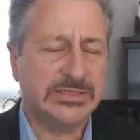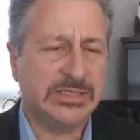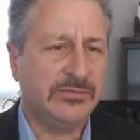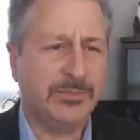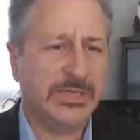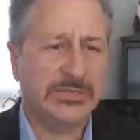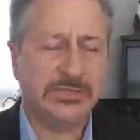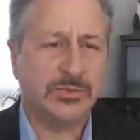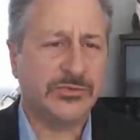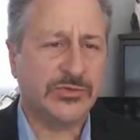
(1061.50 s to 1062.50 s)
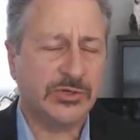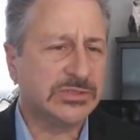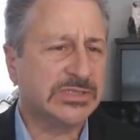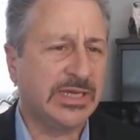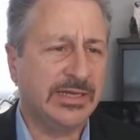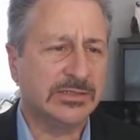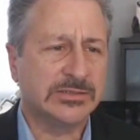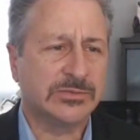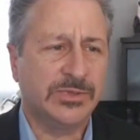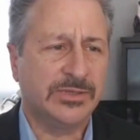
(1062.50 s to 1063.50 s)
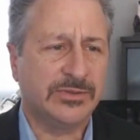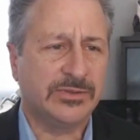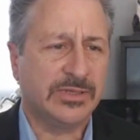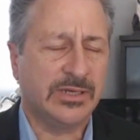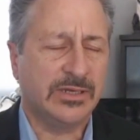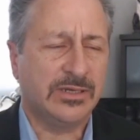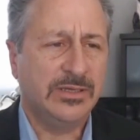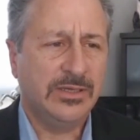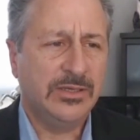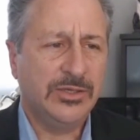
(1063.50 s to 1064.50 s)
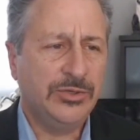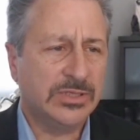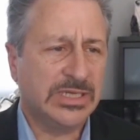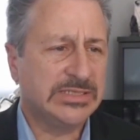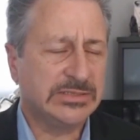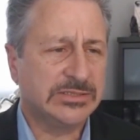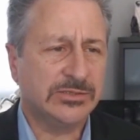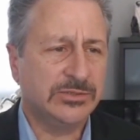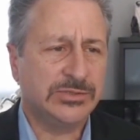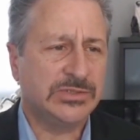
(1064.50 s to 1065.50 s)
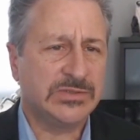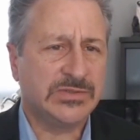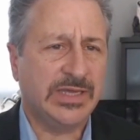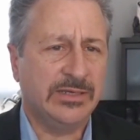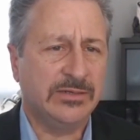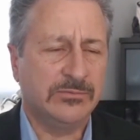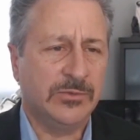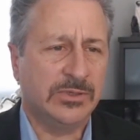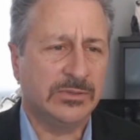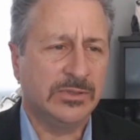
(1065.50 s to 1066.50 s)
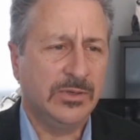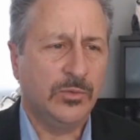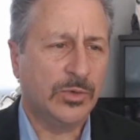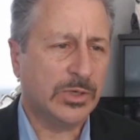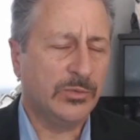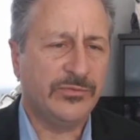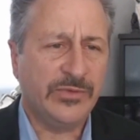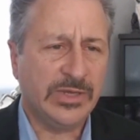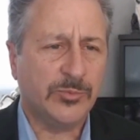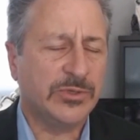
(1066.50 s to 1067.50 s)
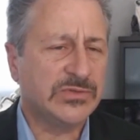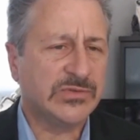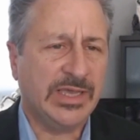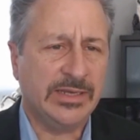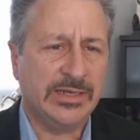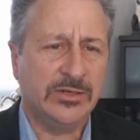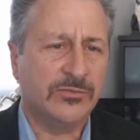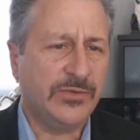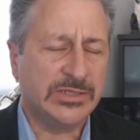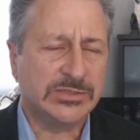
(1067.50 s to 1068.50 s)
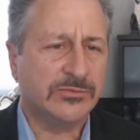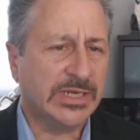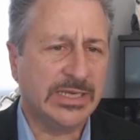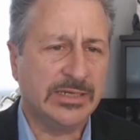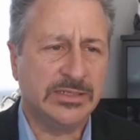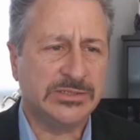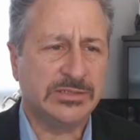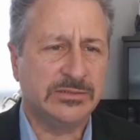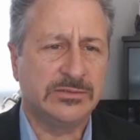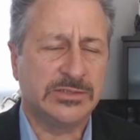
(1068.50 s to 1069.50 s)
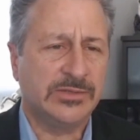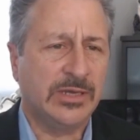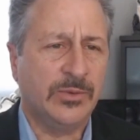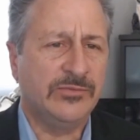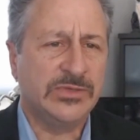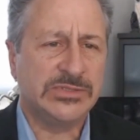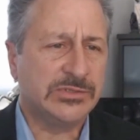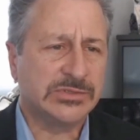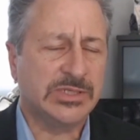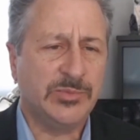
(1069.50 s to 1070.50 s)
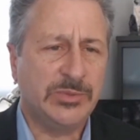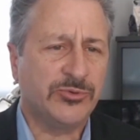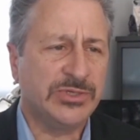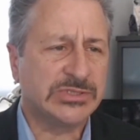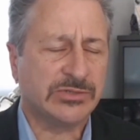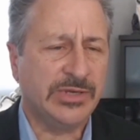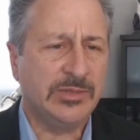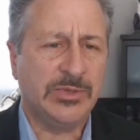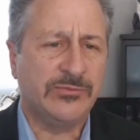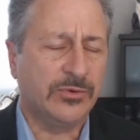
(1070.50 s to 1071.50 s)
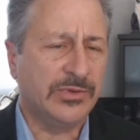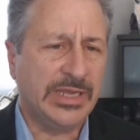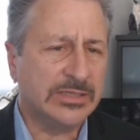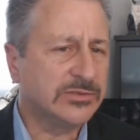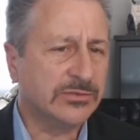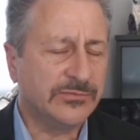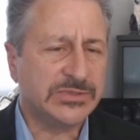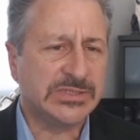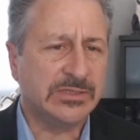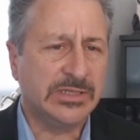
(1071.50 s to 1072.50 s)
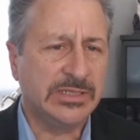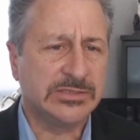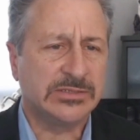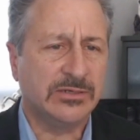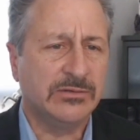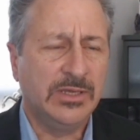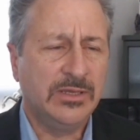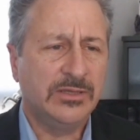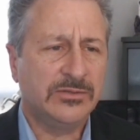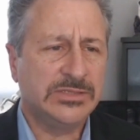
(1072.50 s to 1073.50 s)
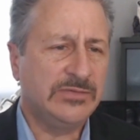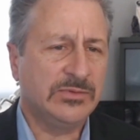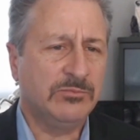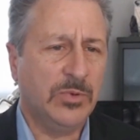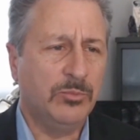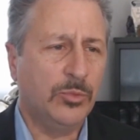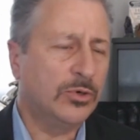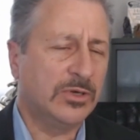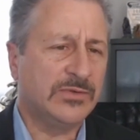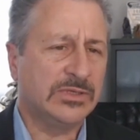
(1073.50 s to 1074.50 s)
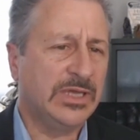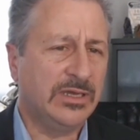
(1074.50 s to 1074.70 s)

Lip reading: as Stephen mentioned, with turnstiles, with utilizing solutions that will work with fingerprint scanning or facial recognition, so that way visitors can be pre-screened before they enter a facility. So there's even more of